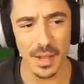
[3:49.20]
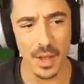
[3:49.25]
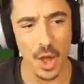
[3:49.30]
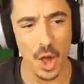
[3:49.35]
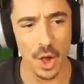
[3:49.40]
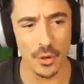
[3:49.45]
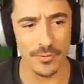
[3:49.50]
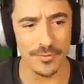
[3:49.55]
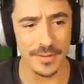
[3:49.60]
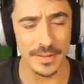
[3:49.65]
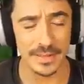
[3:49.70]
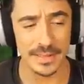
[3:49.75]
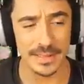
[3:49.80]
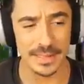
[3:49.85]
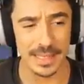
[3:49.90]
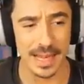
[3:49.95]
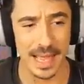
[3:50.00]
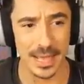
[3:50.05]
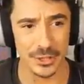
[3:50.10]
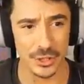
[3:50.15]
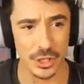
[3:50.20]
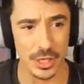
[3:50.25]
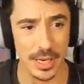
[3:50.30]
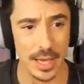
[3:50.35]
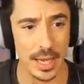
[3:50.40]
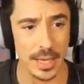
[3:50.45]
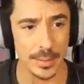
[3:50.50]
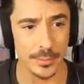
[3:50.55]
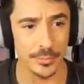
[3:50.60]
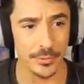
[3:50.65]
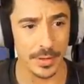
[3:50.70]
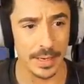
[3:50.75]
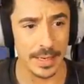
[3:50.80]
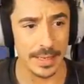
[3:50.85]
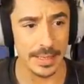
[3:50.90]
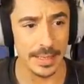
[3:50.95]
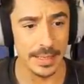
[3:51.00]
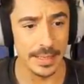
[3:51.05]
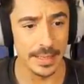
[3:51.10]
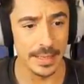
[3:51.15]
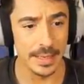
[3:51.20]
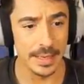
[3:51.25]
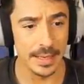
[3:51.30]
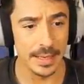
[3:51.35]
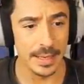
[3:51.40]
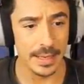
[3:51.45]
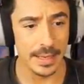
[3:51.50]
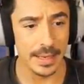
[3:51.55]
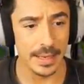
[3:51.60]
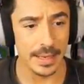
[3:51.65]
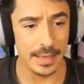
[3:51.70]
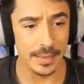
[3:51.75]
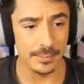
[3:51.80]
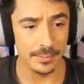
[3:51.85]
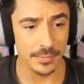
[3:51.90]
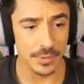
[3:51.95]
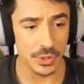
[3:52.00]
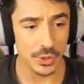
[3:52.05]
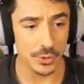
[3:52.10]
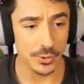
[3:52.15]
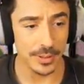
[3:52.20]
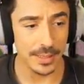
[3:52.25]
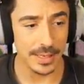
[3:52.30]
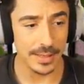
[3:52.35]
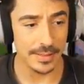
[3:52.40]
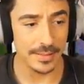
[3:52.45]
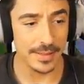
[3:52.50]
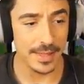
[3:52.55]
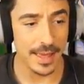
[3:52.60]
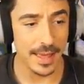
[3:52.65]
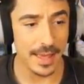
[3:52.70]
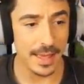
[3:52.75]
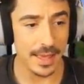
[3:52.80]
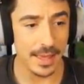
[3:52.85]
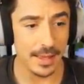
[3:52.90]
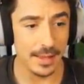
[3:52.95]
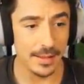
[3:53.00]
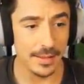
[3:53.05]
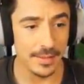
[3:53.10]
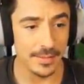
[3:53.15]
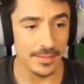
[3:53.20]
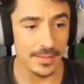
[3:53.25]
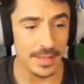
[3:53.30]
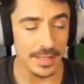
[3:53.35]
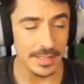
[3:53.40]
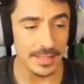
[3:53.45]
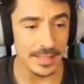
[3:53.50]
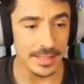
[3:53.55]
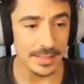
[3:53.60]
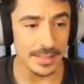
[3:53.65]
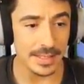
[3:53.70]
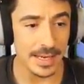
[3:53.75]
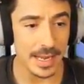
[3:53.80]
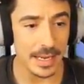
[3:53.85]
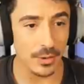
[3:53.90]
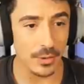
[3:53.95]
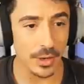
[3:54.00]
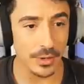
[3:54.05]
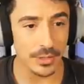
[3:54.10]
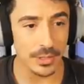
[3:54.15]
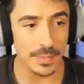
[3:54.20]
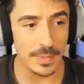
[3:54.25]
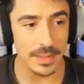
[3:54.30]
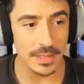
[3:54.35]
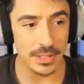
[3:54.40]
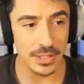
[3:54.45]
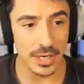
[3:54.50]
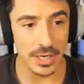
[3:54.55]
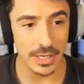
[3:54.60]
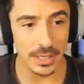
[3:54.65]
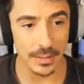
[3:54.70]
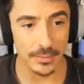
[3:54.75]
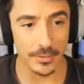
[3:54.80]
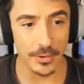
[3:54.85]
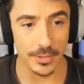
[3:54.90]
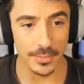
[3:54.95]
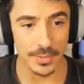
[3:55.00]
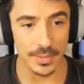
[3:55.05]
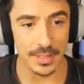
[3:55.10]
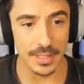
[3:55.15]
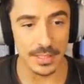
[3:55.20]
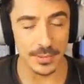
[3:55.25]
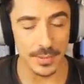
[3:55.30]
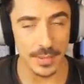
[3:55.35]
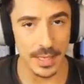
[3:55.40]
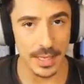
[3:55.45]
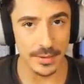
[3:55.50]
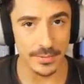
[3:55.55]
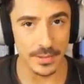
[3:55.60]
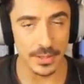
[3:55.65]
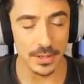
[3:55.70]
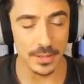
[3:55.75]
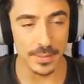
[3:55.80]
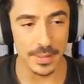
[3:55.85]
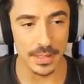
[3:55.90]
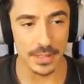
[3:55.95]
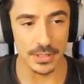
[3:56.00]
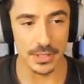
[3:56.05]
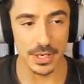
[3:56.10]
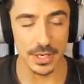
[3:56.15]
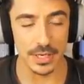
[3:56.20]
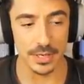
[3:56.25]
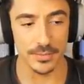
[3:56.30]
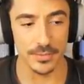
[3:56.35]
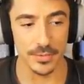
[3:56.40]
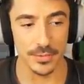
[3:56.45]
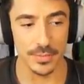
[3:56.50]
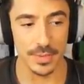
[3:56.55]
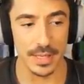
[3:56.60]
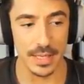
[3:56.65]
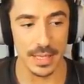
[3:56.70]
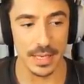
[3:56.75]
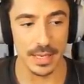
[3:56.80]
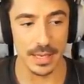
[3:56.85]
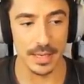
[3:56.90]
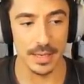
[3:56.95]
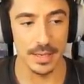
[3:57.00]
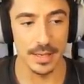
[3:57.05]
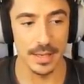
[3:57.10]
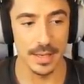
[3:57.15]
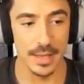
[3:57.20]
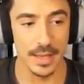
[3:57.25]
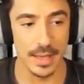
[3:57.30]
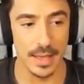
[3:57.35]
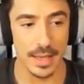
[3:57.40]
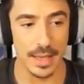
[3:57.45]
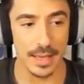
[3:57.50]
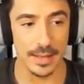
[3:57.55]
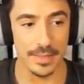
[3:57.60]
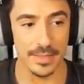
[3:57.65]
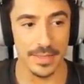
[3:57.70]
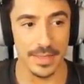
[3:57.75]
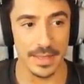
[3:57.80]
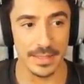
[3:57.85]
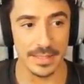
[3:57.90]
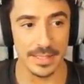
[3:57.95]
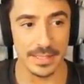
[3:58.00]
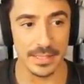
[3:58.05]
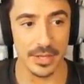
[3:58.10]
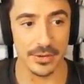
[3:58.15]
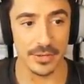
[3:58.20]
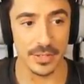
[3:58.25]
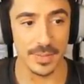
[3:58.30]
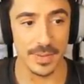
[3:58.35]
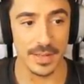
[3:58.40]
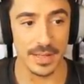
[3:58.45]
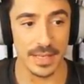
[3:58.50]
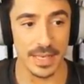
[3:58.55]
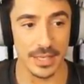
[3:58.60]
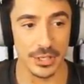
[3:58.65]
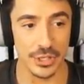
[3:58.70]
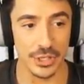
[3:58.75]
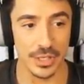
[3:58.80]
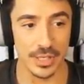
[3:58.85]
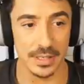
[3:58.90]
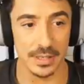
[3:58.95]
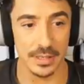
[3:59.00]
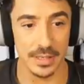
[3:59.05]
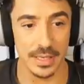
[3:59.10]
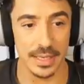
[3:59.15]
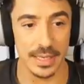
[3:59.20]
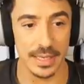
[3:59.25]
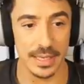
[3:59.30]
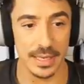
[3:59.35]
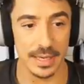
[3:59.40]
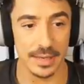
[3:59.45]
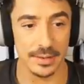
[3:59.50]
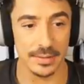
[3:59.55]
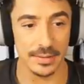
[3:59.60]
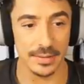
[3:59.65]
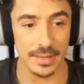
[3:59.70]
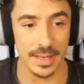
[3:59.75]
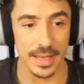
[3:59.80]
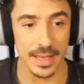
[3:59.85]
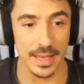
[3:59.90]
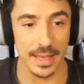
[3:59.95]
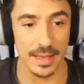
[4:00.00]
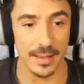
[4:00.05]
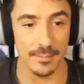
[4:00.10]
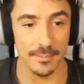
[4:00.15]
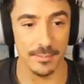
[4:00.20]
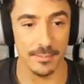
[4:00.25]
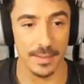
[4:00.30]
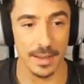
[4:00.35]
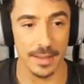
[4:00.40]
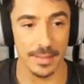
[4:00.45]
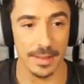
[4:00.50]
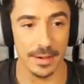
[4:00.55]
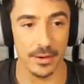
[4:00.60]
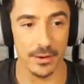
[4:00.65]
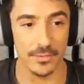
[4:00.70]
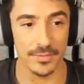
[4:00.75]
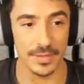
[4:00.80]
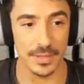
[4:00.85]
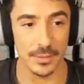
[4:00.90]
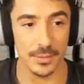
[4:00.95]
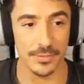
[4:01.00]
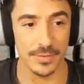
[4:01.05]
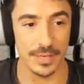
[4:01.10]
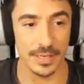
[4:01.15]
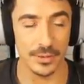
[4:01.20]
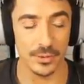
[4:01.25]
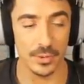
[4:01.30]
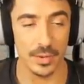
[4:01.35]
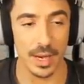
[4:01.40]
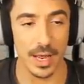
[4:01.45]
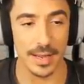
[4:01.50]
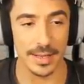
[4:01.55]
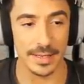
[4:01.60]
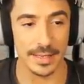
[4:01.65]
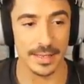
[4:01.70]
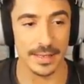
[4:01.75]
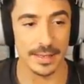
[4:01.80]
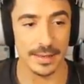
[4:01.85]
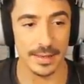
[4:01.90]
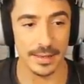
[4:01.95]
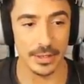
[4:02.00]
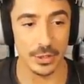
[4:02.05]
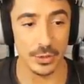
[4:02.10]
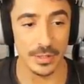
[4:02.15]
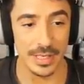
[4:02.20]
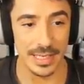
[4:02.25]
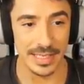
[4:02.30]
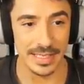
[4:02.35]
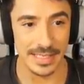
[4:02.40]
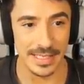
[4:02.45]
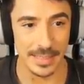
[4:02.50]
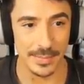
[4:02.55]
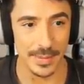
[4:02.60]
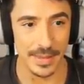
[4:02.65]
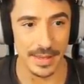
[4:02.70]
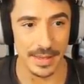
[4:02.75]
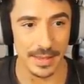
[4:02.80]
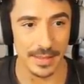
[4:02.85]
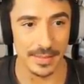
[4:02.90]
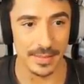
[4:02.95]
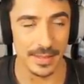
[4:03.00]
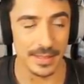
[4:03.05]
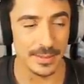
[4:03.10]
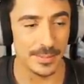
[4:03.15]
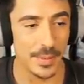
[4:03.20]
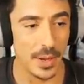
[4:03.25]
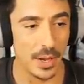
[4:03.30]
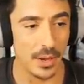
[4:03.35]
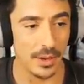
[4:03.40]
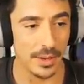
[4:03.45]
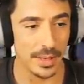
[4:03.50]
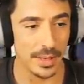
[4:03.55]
office slash library. Um, toilet there. This is now going to be the dining room. So this one here is going to be the dining room here. And this is going to be the kitchen here. Um, and then obviously with a little like utility bit in this part